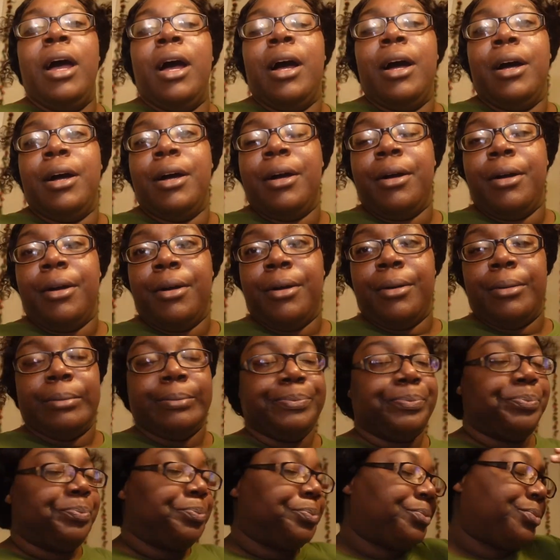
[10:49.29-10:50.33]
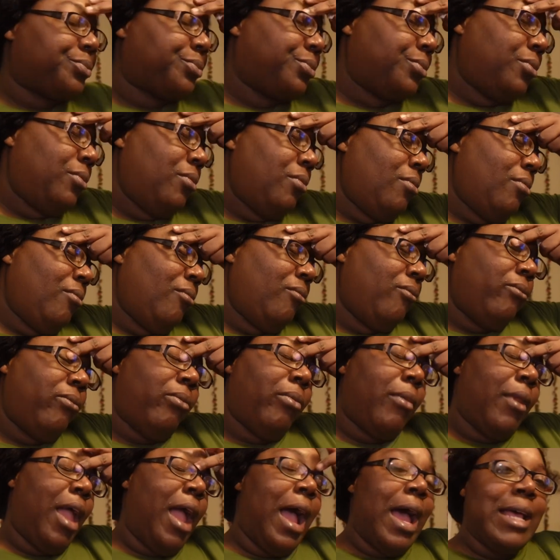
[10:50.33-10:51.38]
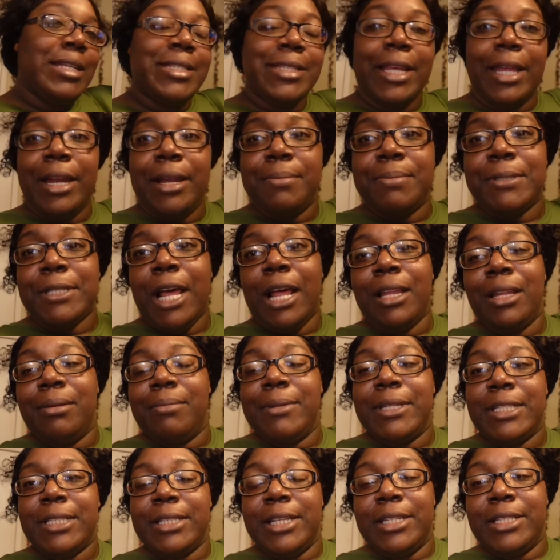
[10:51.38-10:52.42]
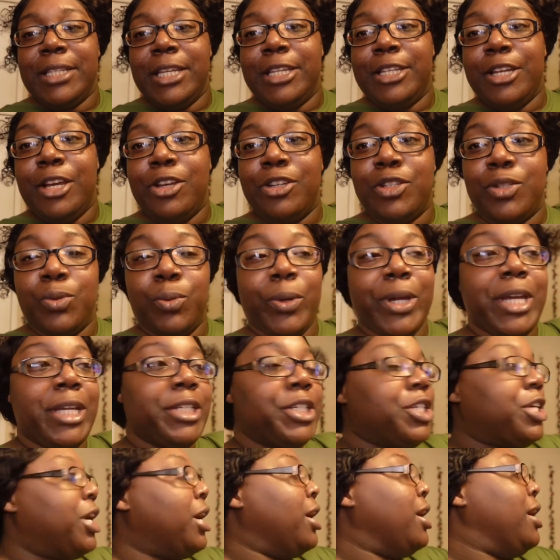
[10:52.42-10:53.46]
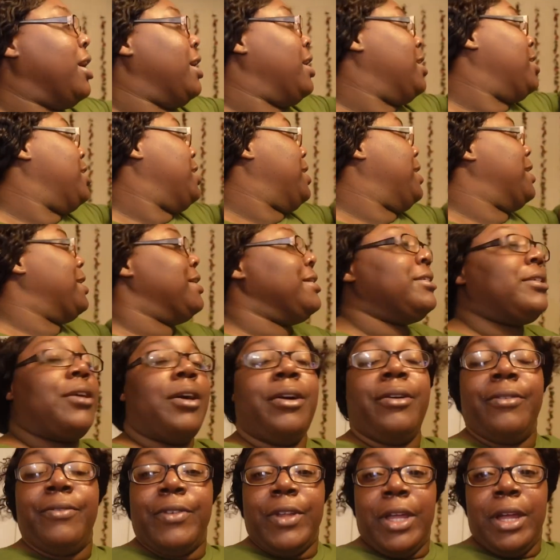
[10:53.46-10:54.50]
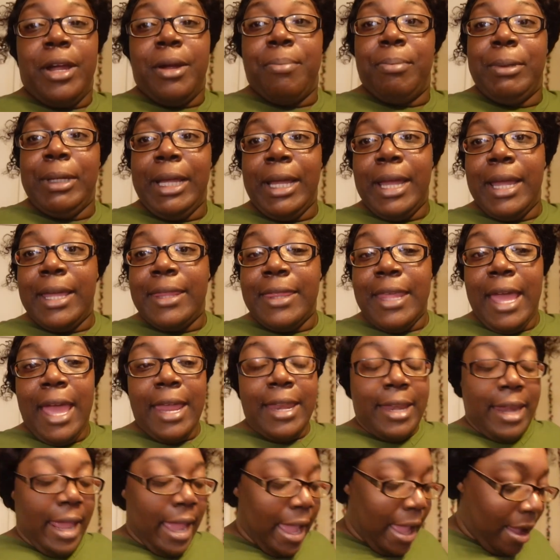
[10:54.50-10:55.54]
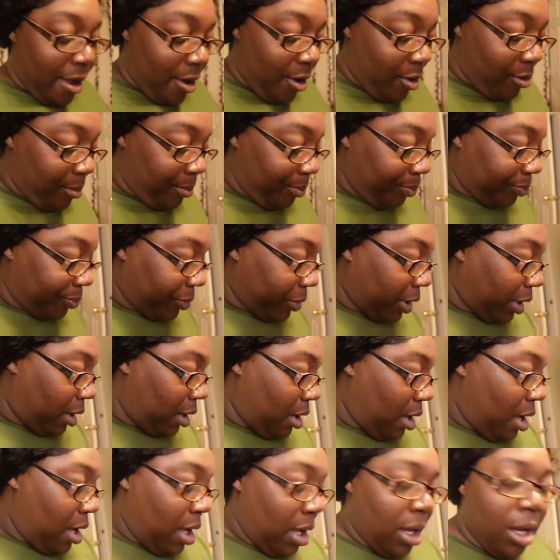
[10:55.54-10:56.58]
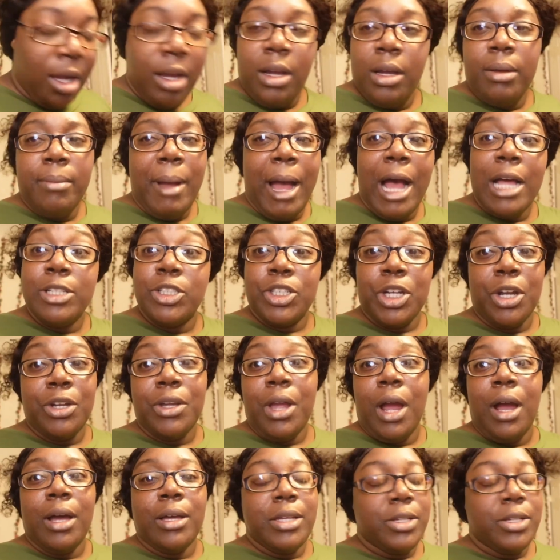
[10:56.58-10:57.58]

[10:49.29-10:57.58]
um I set up Solomon's Nintendo Switch. He's over there playing that now. Um I'll show y'all.